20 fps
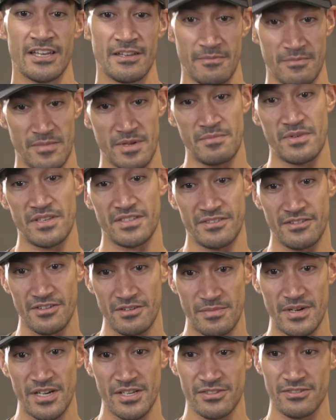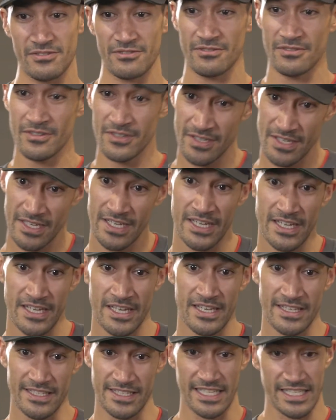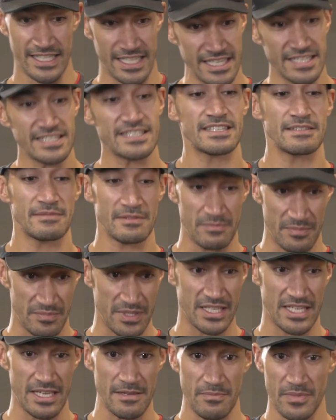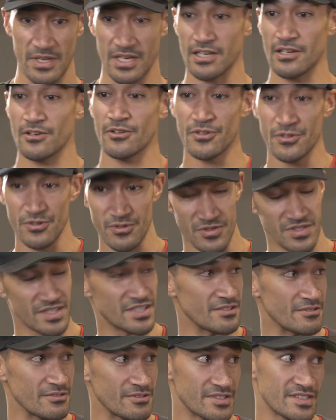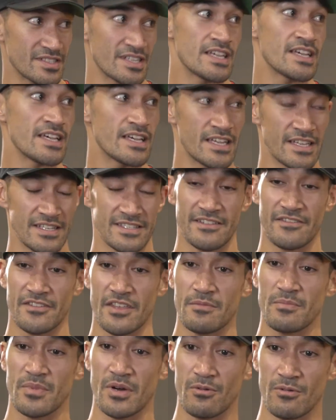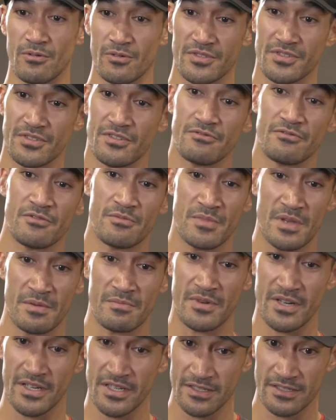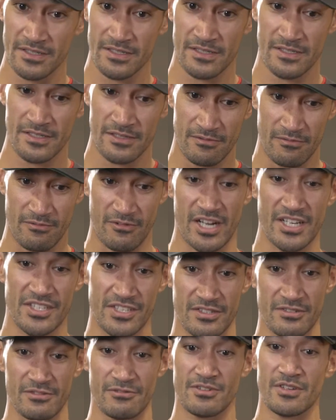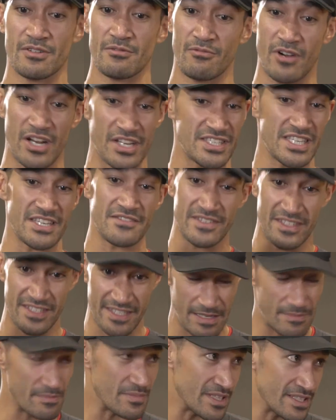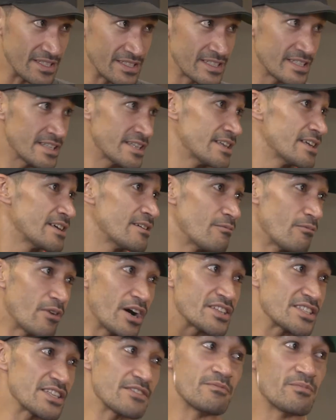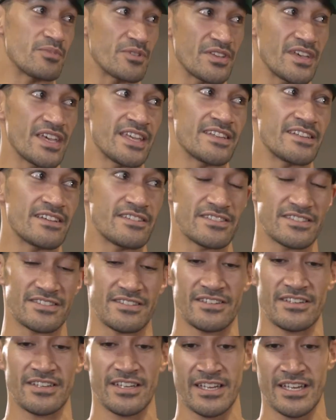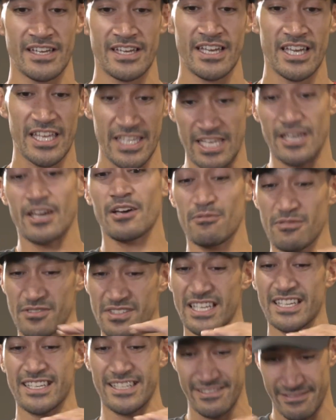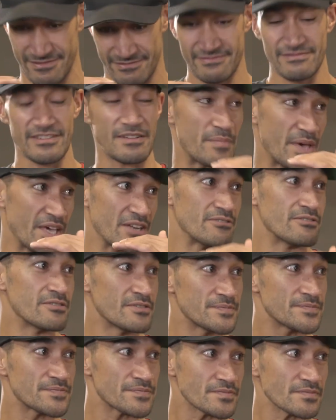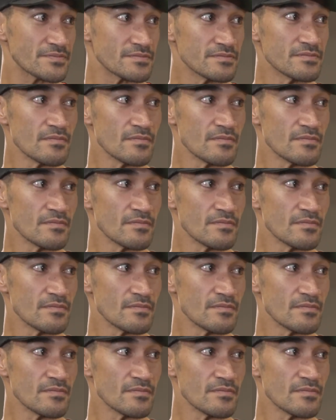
Remember, it's not about you. It's like, yes, get better, learn new skills, stuff like that, but also remember, why'd you do it? Why'd you even step in? Why'd you even put your hand out? So, yeah, it was like a battle. Yeah.